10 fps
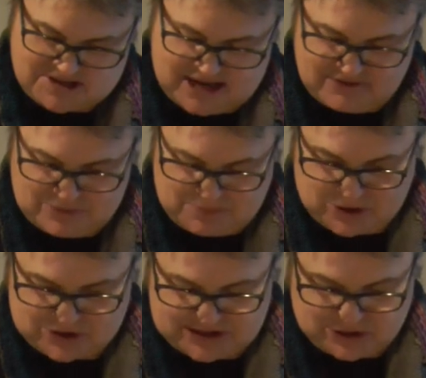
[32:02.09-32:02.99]
kind of
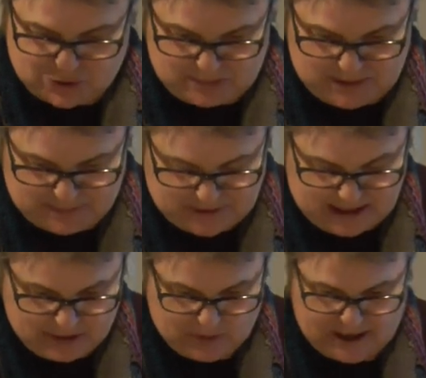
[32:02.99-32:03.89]
embarrassing to admit. But
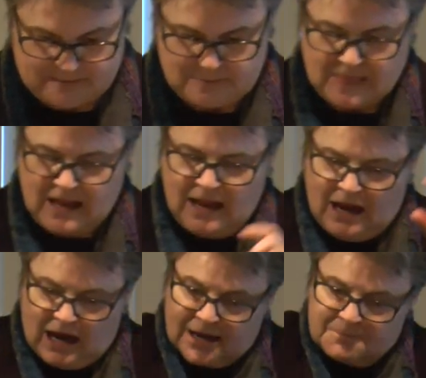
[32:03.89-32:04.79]
anyway,
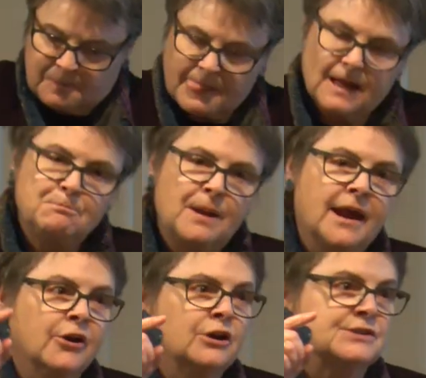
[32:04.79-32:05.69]
um,
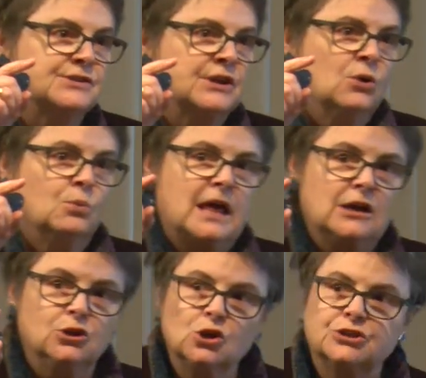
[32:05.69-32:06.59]
parents, when they
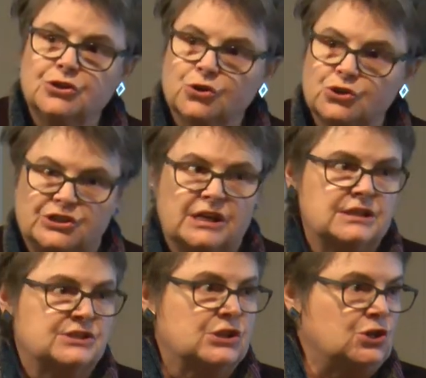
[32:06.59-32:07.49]
looked at their
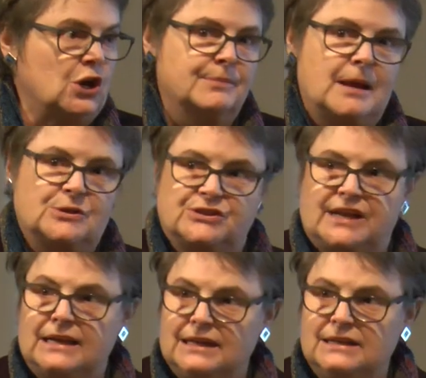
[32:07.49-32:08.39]
sons and thought about
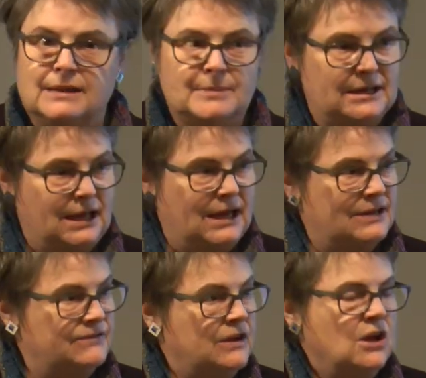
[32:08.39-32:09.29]
settling them in
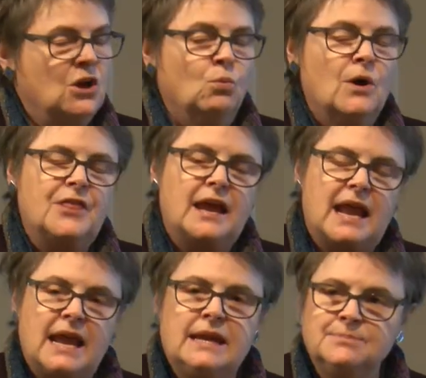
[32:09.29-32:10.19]
life, what they
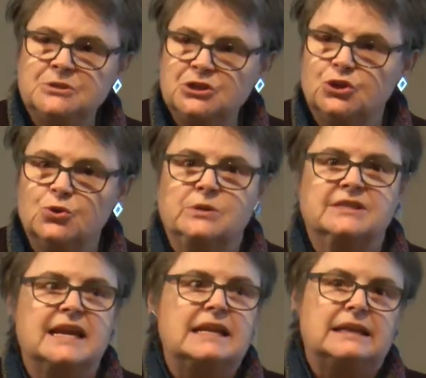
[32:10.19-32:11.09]
aimed to do was
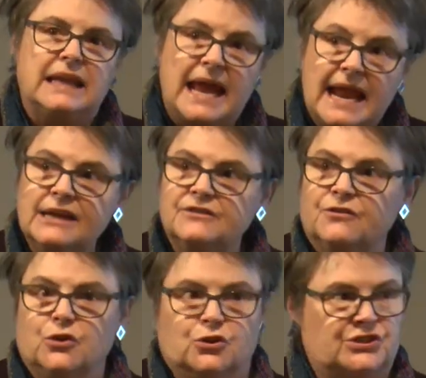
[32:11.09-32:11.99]
get land
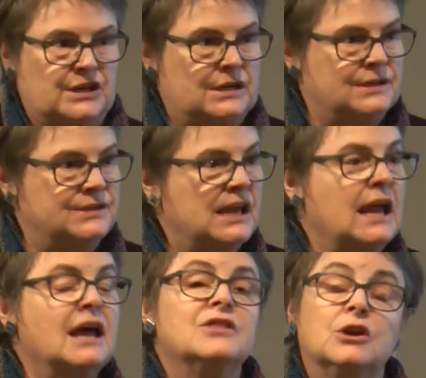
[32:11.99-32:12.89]
for their sons,
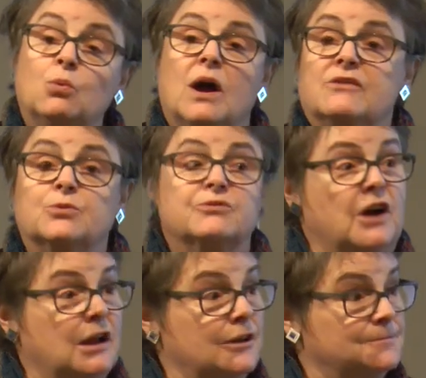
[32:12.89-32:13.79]
and then a wife would
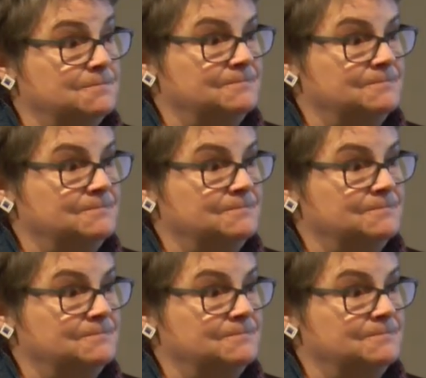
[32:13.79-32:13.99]
follow.